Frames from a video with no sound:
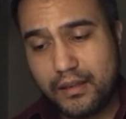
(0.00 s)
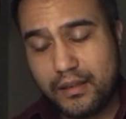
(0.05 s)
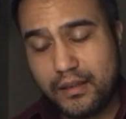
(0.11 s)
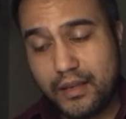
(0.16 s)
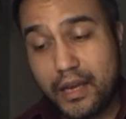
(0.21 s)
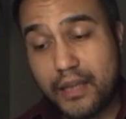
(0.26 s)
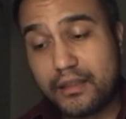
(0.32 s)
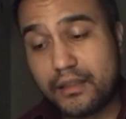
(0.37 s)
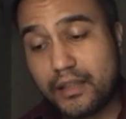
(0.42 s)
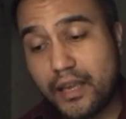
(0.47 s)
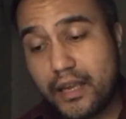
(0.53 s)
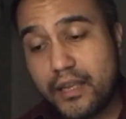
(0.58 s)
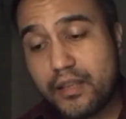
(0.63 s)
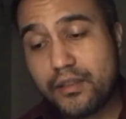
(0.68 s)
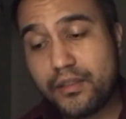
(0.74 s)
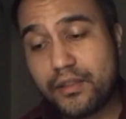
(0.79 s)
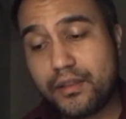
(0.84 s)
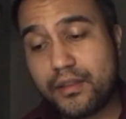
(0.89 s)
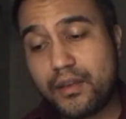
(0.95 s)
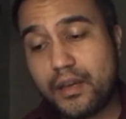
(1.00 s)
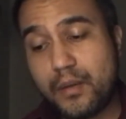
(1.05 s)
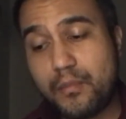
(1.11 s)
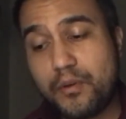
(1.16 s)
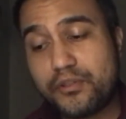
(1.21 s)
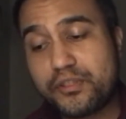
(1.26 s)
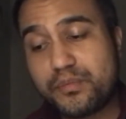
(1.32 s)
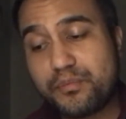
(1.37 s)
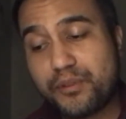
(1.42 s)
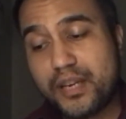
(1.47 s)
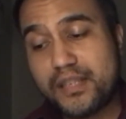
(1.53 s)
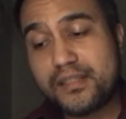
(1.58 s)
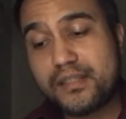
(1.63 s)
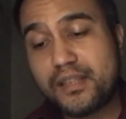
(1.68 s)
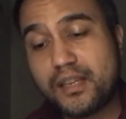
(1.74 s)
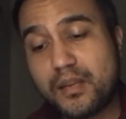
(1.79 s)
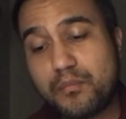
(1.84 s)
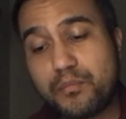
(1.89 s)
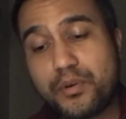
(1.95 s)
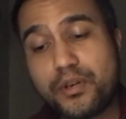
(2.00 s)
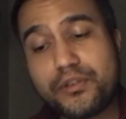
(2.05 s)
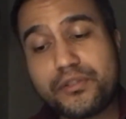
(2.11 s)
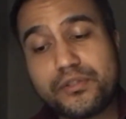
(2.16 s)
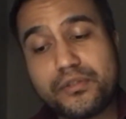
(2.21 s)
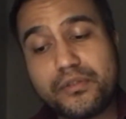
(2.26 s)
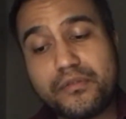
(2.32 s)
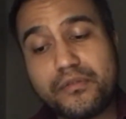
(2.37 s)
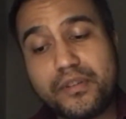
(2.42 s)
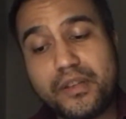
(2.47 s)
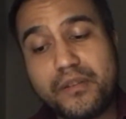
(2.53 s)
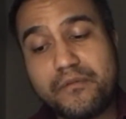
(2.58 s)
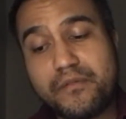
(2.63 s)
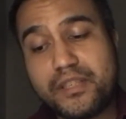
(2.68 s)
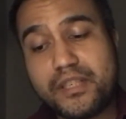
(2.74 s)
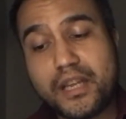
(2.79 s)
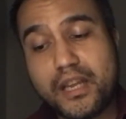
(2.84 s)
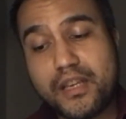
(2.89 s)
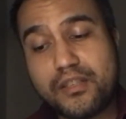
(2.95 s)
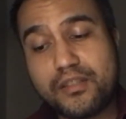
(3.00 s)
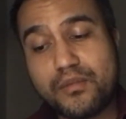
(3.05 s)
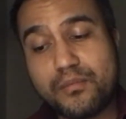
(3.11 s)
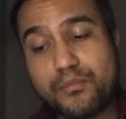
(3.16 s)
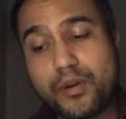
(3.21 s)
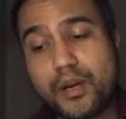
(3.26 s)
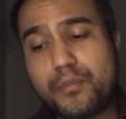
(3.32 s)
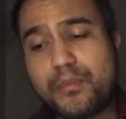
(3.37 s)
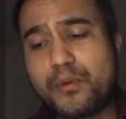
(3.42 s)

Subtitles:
At length, a most pressing and personal invitation brought me